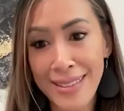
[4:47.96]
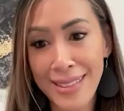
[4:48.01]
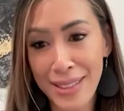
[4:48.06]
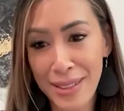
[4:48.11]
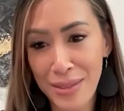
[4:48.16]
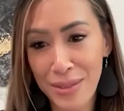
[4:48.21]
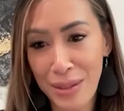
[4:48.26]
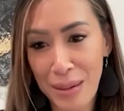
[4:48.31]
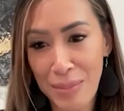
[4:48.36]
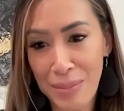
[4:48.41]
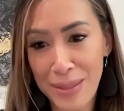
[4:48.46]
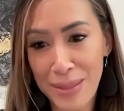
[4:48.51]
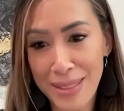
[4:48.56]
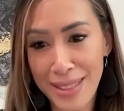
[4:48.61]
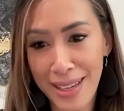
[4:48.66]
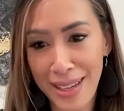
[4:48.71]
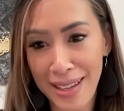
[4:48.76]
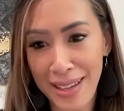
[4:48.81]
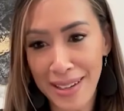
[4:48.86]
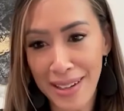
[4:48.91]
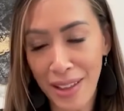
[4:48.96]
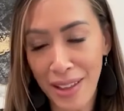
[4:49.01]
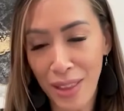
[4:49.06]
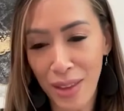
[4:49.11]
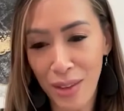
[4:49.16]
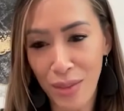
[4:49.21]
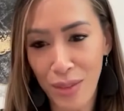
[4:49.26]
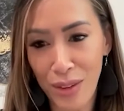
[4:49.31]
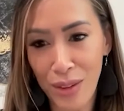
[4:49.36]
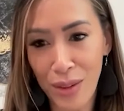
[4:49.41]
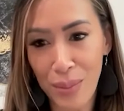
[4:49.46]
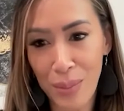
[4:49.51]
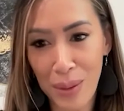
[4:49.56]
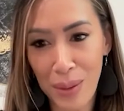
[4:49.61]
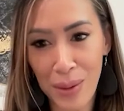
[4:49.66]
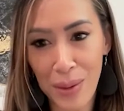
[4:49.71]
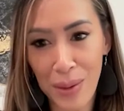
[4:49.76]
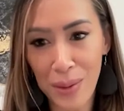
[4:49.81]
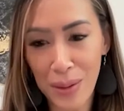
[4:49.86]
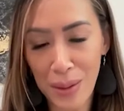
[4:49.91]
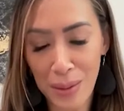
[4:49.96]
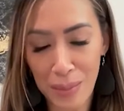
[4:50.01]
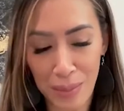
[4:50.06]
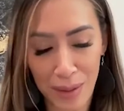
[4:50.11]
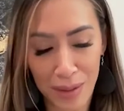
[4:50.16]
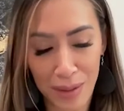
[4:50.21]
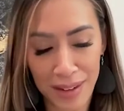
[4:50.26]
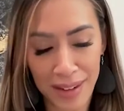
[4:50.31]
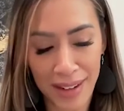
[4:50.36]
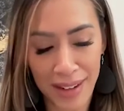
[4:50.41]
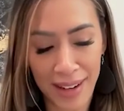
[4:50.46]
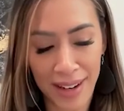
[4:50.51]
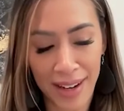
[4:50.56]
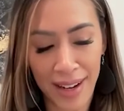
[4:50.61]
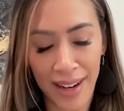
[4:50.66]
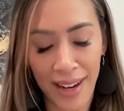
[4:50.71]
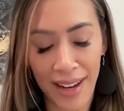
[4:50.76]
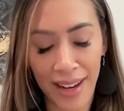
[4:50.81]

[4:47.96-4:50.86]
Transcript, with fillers: to represent the Filipino community.